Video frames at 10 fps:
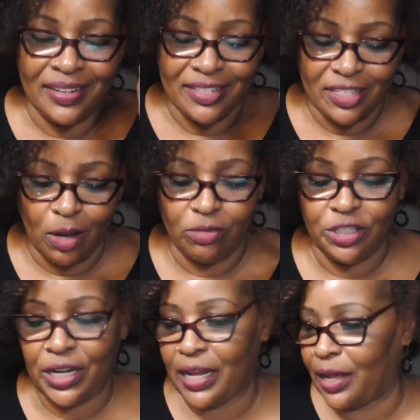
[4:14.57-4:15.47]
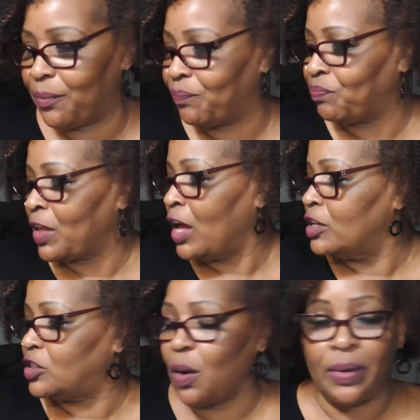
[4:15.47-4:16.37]
So cheating.
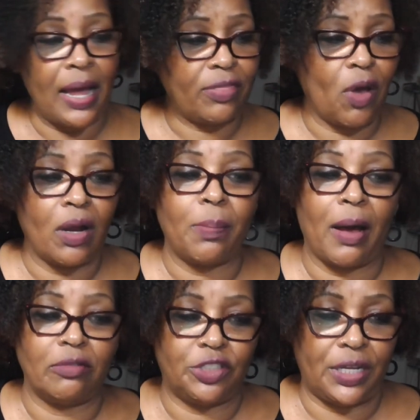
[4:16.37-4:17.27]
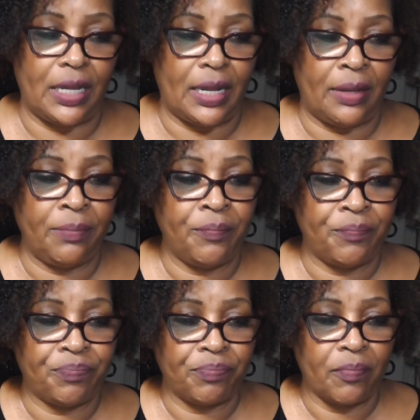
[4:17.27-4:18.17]
So when I thought about cheating,
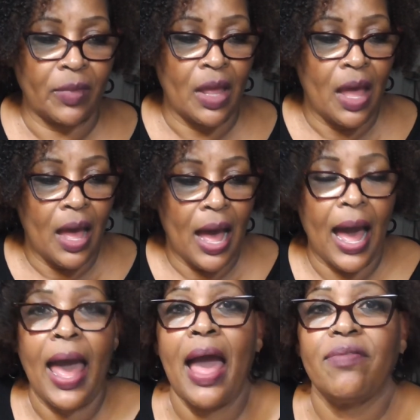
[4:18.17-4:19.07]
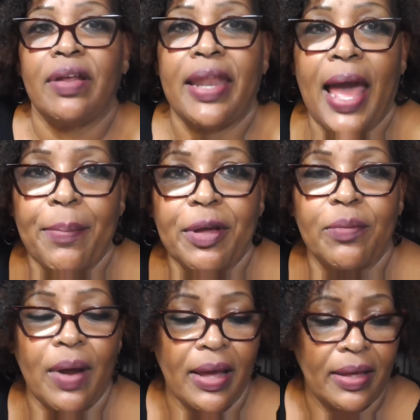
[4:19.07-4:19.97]
I have a napkin
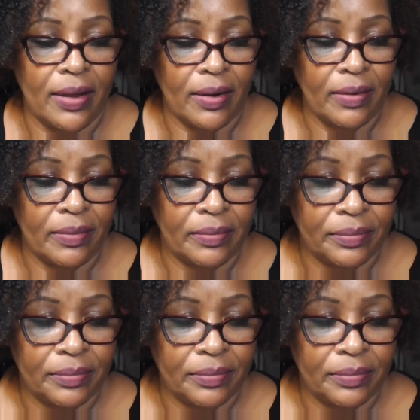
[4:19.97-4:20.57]
right here.